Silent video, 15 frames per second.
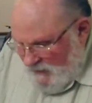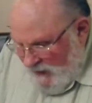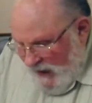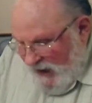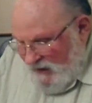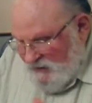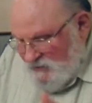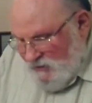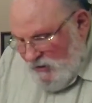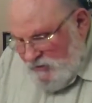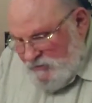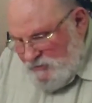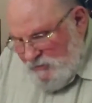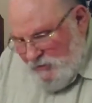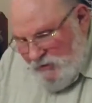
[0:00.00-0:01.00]
and he's
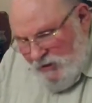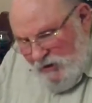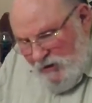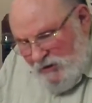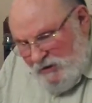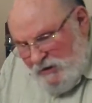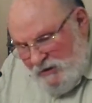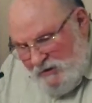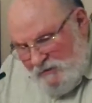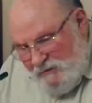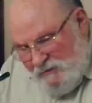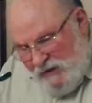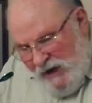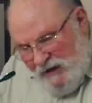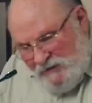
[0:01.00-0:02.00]
also called in
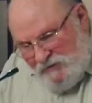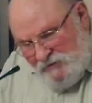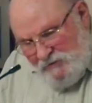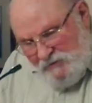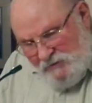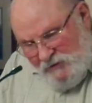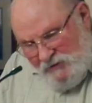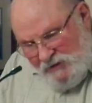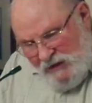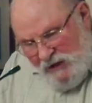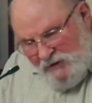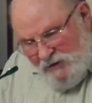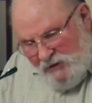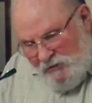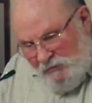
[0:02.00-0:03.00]
Titus
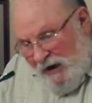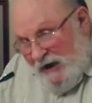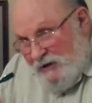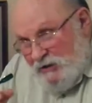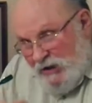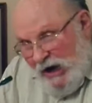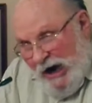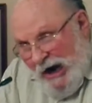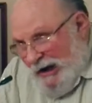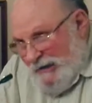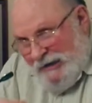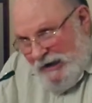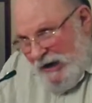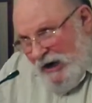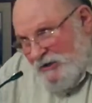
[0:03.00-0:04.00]
2.13, the great
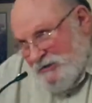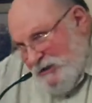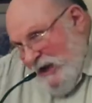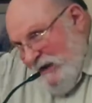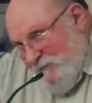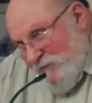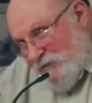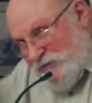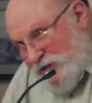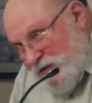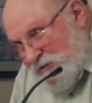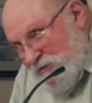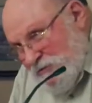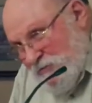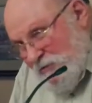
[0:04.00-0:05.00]
God and our Savior,
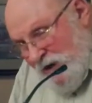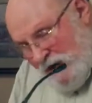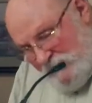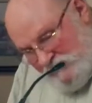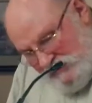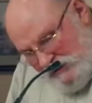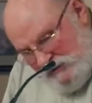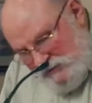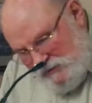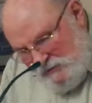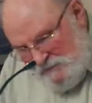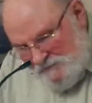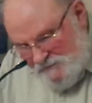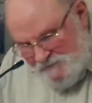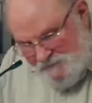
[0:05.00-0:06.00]
Jesus Christ. See, so.